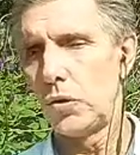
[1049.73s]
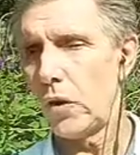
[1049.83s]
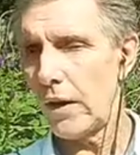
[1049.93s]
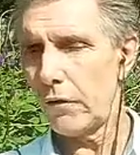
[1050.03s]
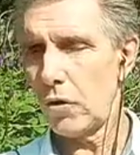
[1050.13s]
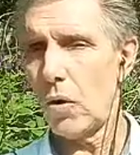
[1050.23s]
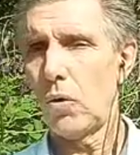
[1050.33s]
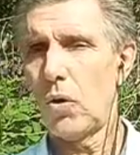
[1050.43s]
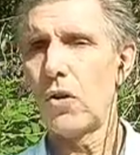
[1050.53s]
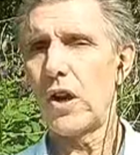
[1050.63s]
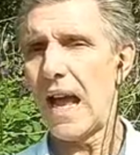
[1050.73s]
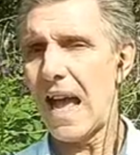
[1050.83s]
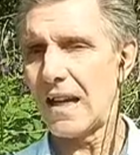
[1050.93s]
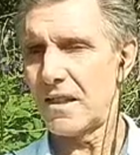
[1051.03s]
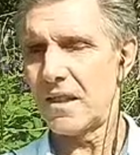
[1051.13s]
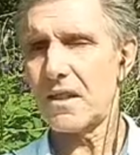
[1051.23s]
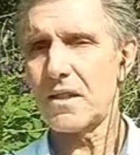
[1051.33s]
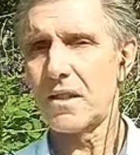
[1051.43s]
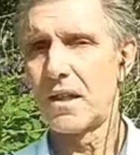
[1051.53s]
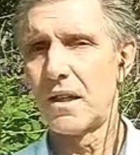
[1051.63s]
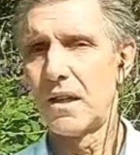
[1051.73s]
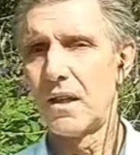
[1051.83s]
you have no longer access